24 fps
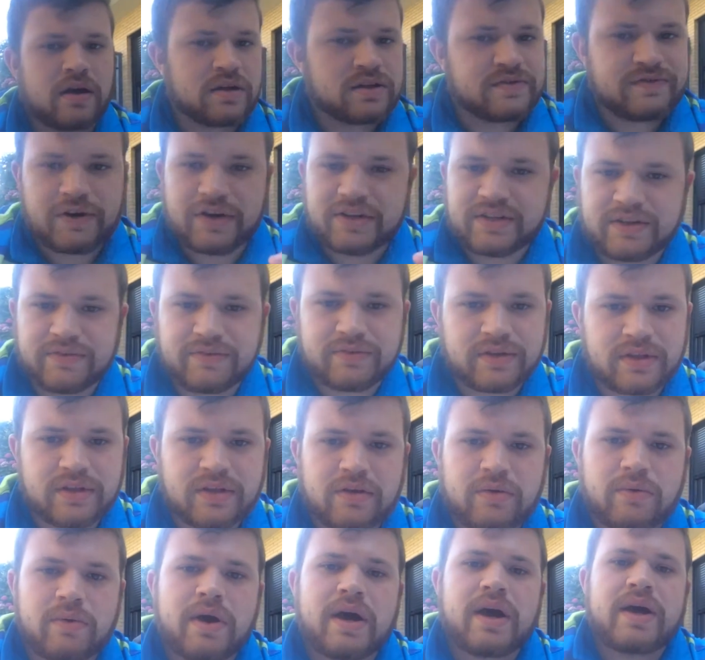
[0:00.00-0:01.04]
It's very different than
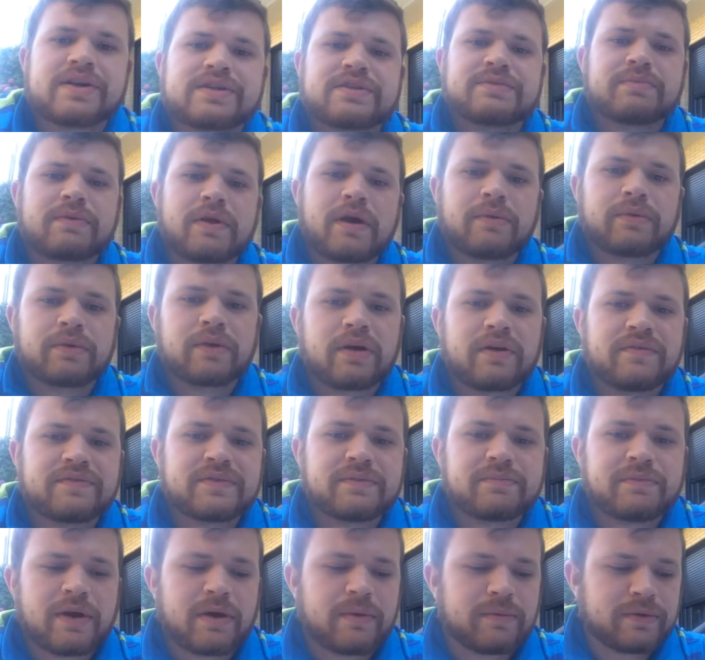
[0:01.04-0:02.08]
the U.S., but I would love
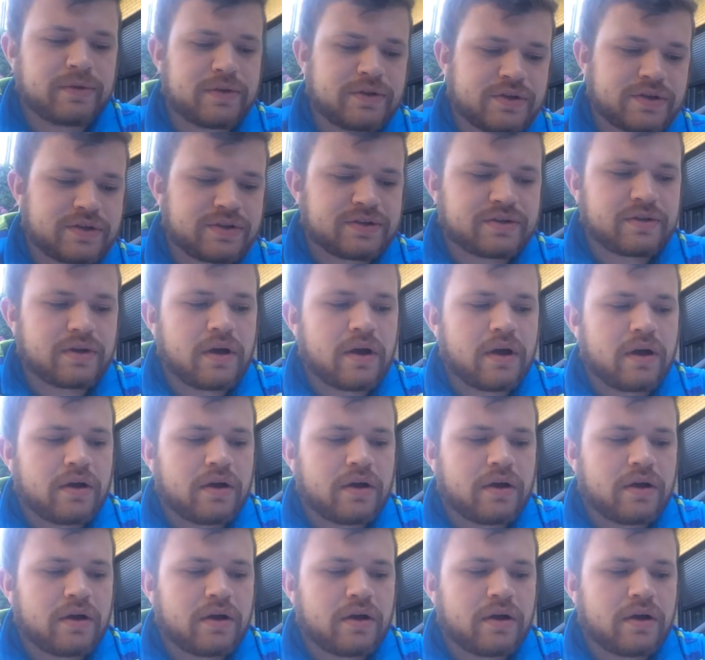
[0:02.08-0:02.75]
to be able to just